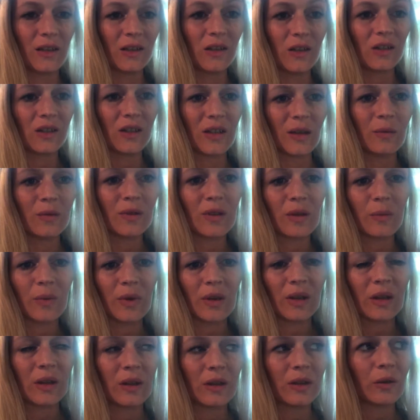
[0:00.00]
Seems to
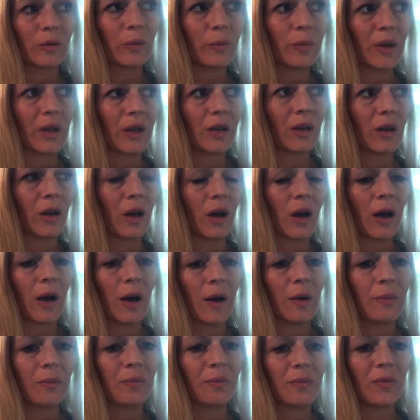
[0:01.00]
be a little bit,
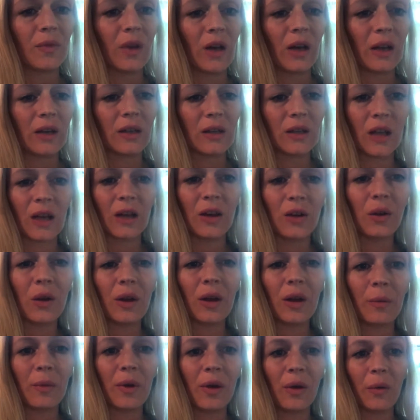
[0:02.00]
can you
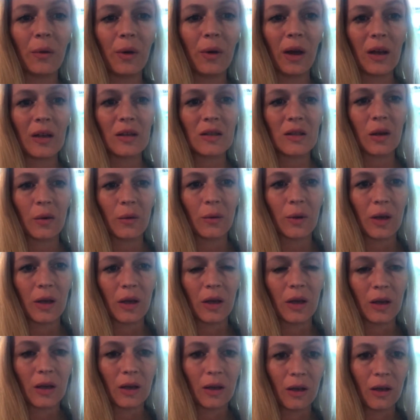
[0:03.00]
hear me okay, Zoe?